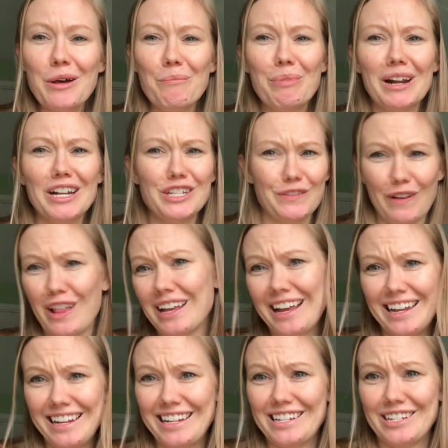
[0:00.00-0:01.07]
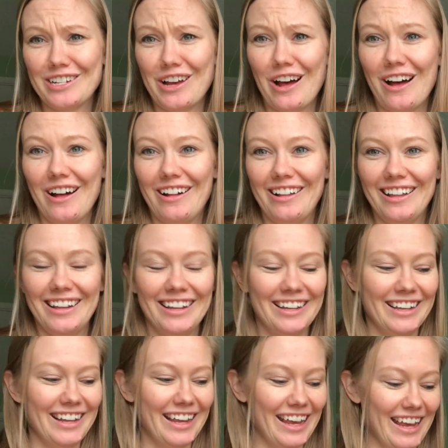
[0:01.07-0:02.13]
But I just felt like I needed to call.
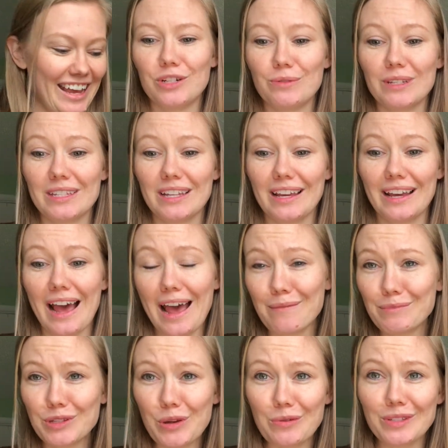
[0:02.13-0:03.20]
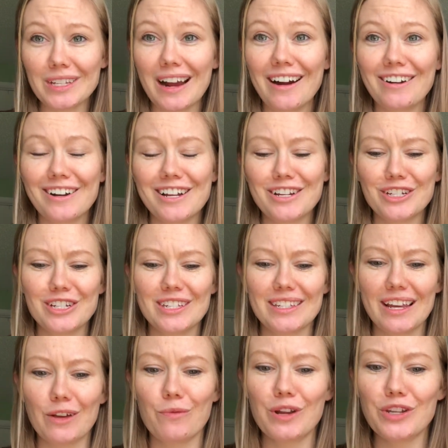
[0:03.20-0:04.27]
And she was like, I'm so sorry. She's
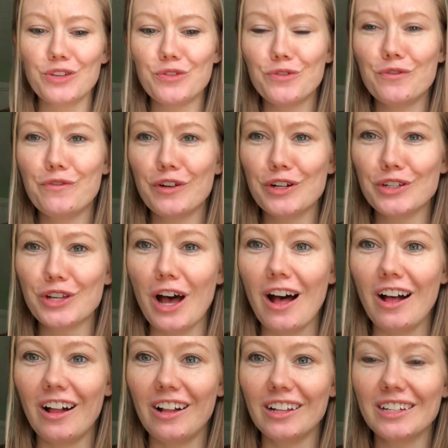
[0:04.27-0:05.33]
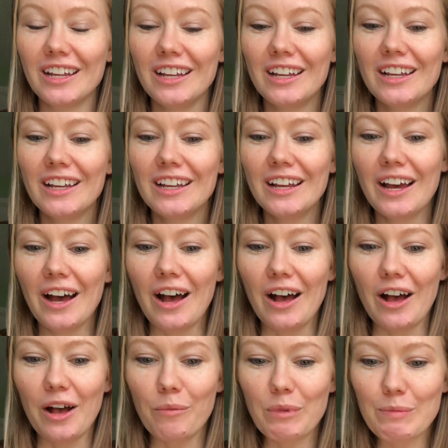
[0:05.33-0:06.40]
like, when you first called,
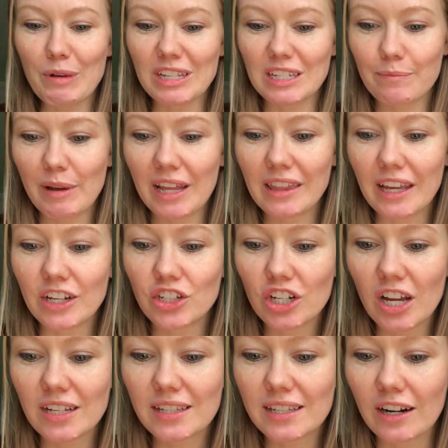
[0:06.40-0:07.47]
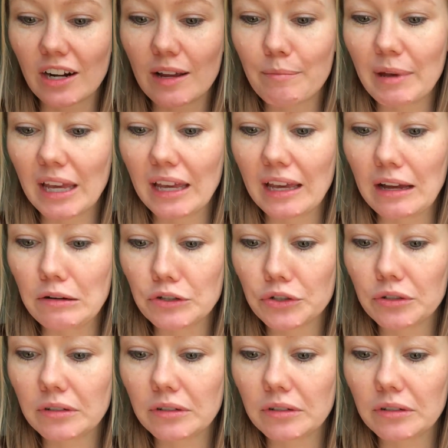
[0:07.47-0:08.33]
we must have been like sorry, I'm picking out